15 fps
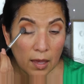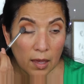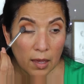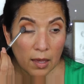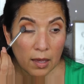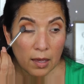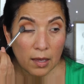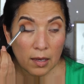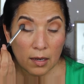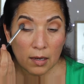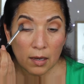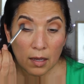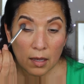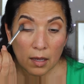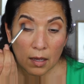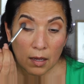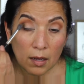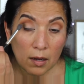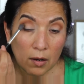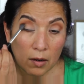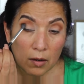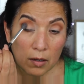and
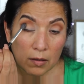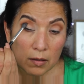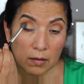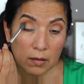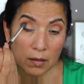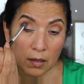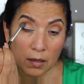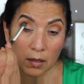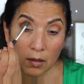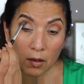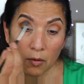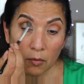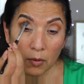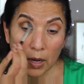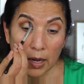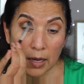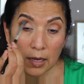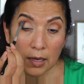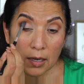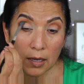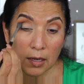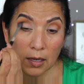we're just gonna go right
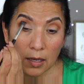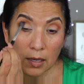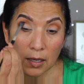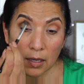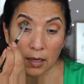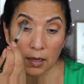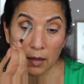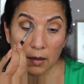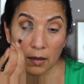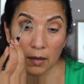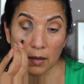in here